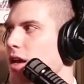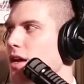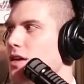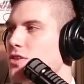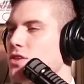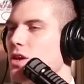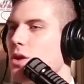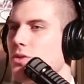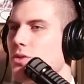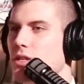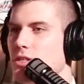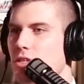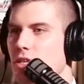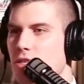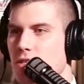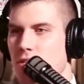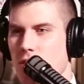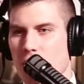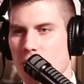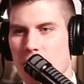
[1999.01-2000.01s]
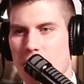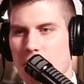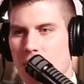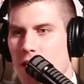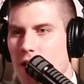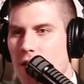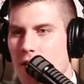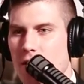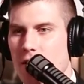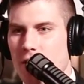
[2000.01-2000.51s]
So this is like
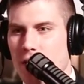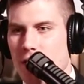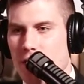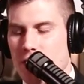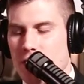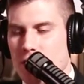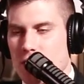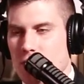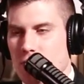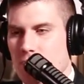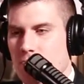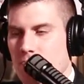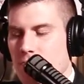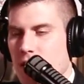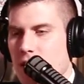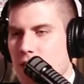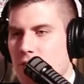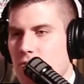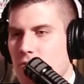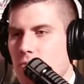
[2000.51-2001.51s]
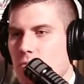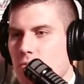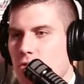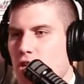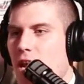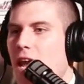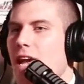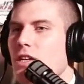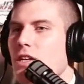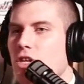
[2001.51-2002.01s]
it's it's
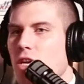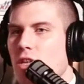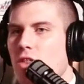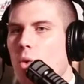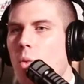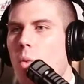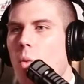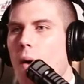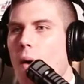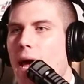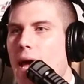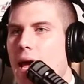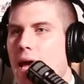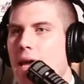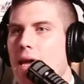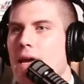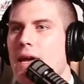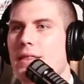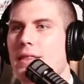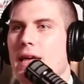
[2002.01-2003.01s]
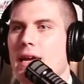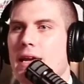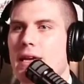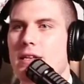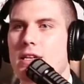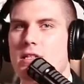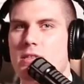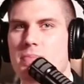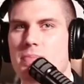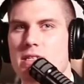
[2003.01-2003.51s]
changing the way that he
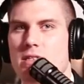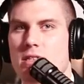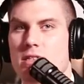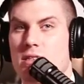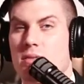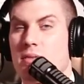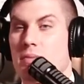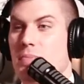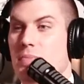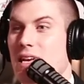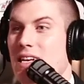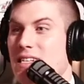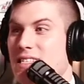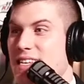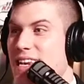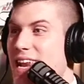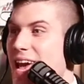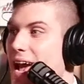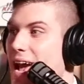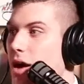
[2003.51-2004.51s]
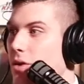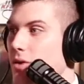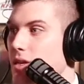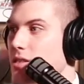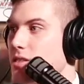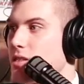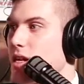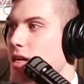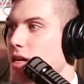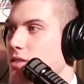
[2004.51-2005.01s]
does business because now
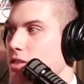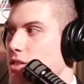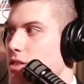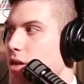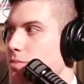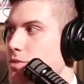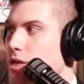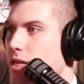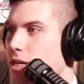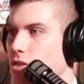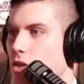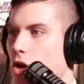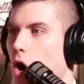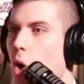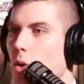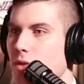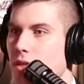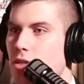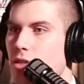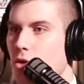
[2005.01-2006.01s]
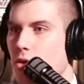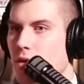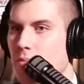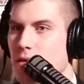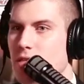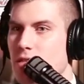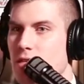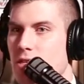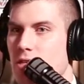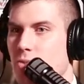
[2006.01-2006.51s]
he's not subject to only doing
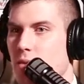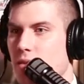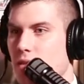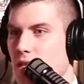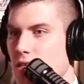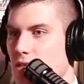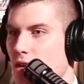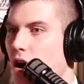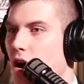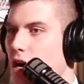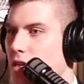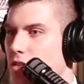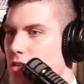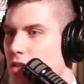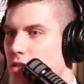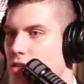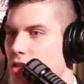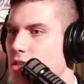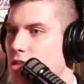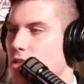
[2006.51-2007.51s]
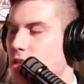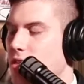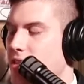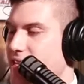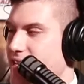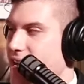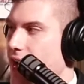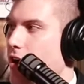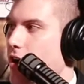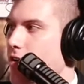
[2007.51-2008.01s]
business with these hostages and the
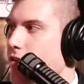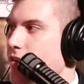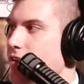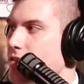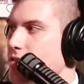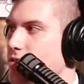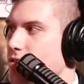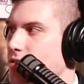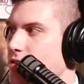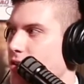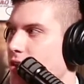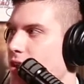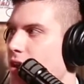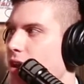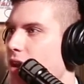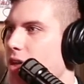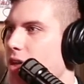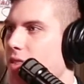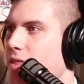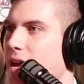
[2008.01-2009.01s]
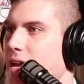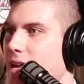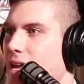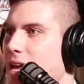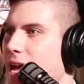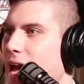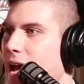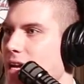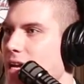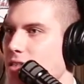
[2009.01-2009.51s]
terrorists that
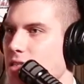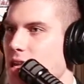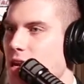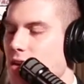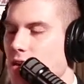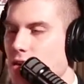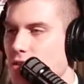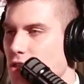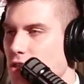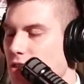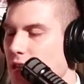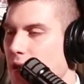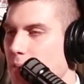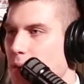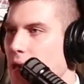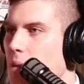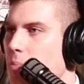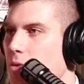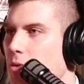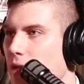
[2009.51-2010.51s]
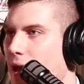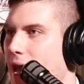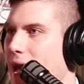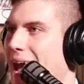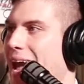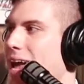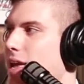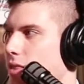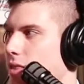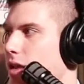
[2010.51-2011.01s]
he has that are just like people that
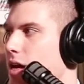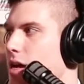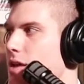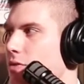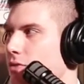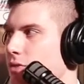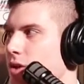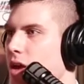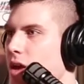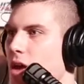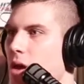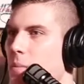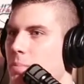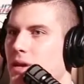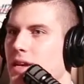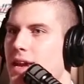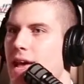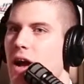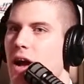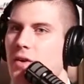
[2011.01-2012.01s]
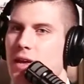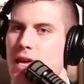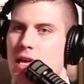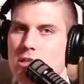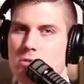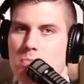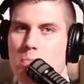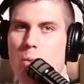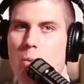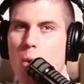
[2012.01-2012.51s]
hate life, but now he
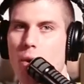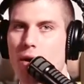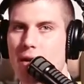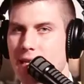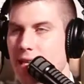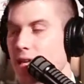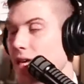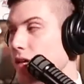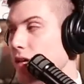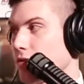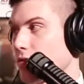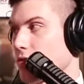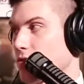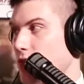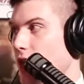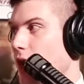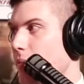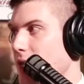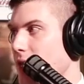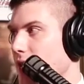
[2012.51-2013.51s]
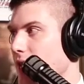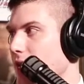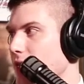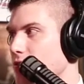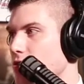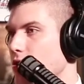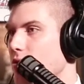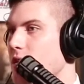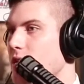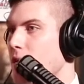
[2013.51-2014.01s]
has more deals coming in,
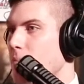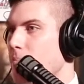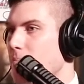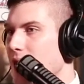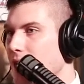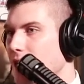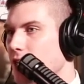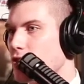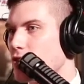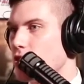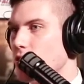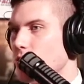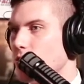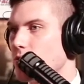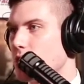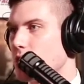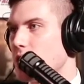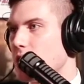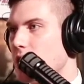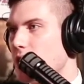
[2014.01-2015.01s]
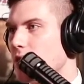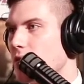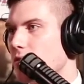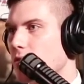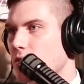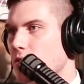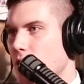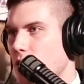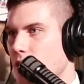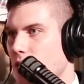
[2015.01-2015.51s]
so he can pick and choose the
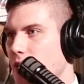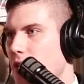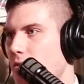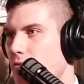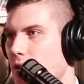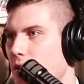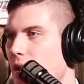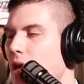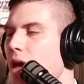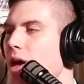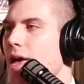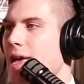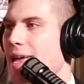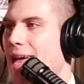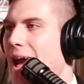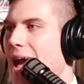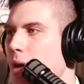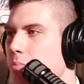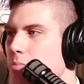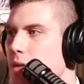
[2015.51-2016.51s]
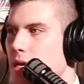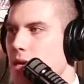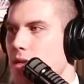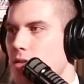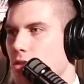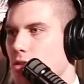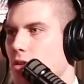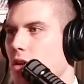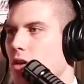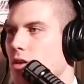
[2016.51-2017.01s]
deals and the different cabinet
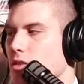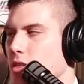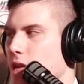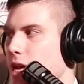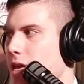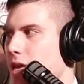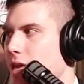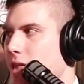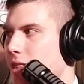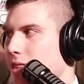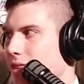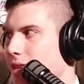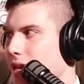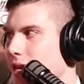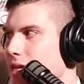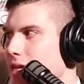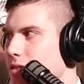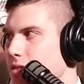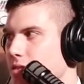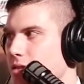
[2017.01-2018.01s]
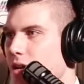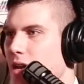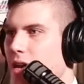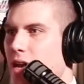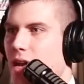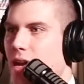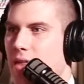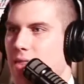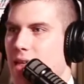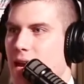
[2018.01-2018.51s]
installs that he likes
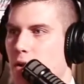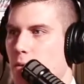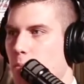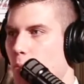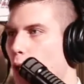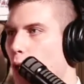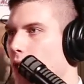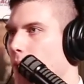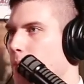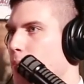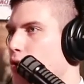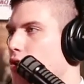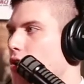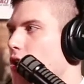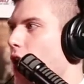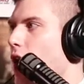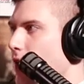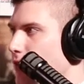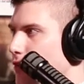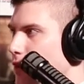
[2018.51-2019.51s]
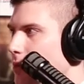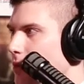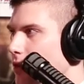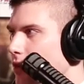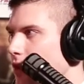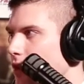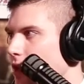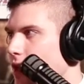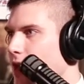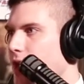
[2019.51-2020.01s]
that are more
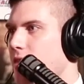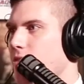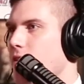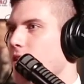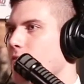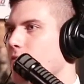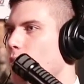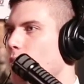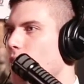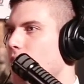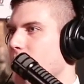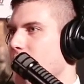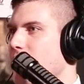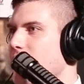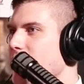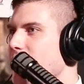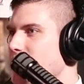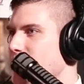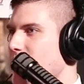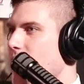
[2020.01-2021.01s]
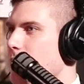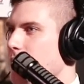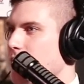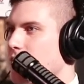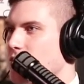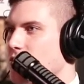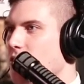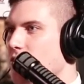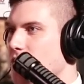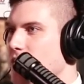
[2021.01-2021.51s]
profitable and therefore he is
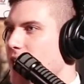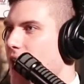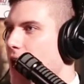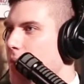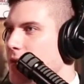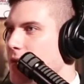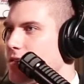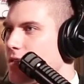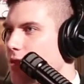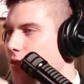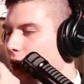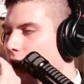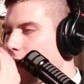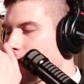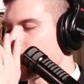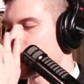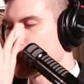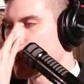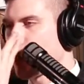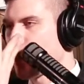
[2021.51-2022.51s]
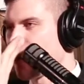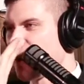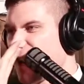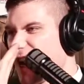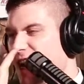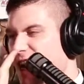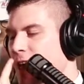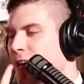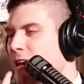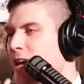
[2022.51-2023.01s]
happier. So he came into the office the other
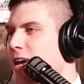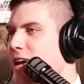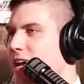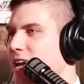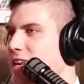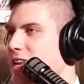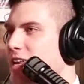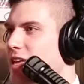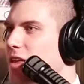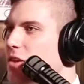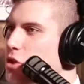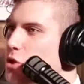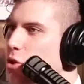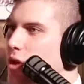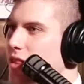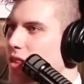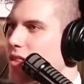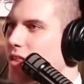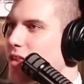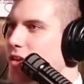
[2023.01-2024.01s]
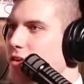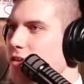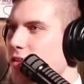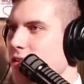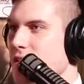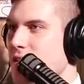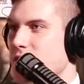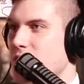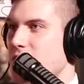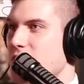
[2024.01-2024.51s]
day and you could
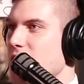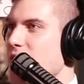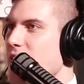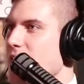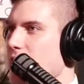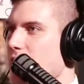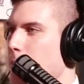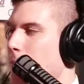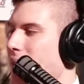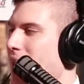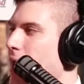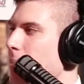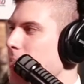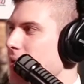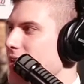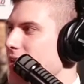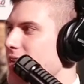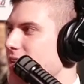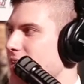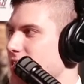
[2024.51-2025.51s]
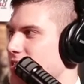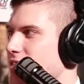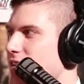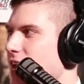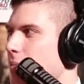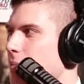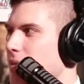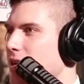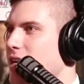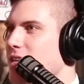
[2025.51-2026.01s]
literally see a pep in his
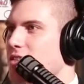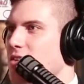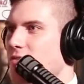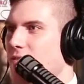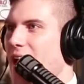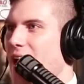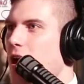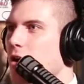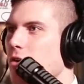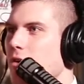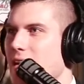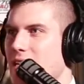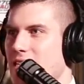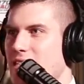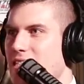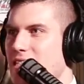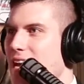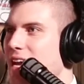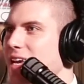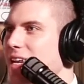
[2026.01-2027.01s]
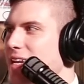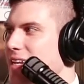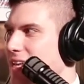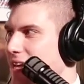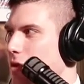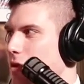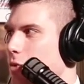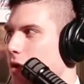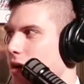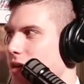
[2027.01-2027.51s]
step because of how excited
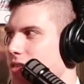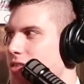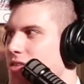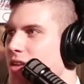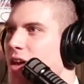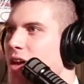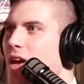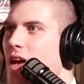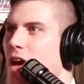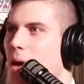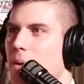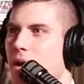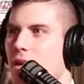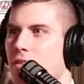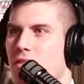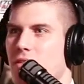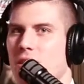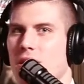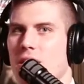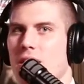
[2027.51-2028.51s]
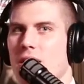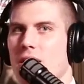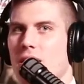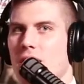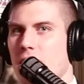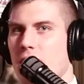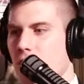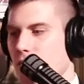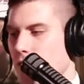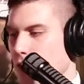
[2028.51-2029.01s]
he was about
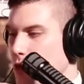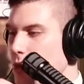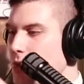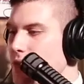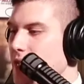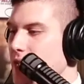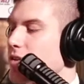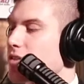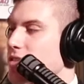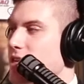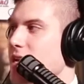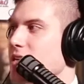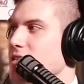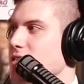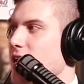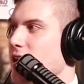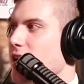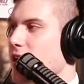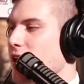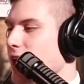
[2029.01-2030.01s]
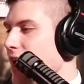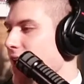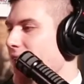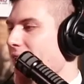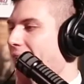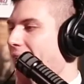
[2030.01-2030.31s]
the new deals that he's getting